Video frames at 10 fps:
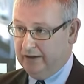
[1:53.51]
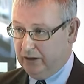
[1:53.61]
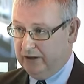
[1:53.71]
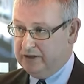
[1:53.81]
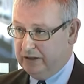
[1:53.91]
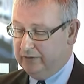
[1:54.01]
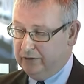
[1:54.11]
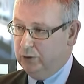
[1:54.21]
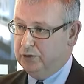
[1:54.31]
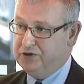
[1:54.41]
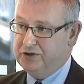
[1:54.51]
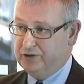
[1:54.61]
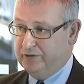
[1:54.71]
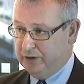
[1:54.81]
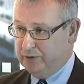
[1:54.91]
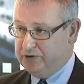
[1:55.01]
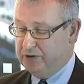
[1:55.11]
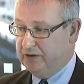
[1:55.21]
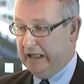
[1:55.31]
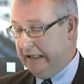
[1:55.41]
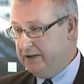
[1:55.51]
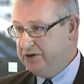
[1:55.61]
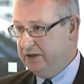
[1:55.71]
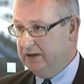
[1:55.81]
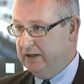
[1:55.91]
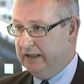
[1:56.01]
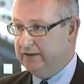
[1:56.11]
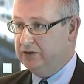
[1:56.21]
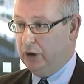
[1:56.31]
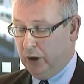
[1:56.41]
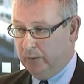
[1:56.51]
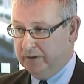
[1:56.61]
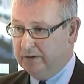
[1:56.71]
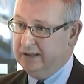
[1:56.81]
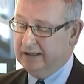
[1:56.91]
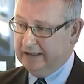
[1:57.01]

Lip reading: The idea, of course, is to reduce energy and carbon.